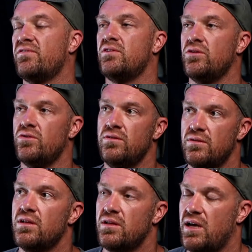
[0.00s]
Kevin Klug.
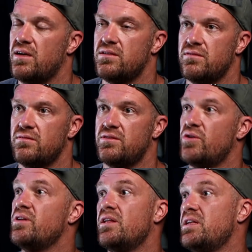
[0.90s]

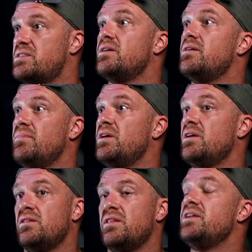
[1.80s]
So it's
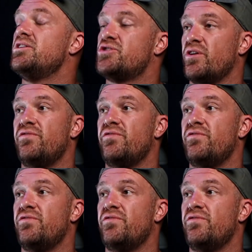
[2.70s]
the industry.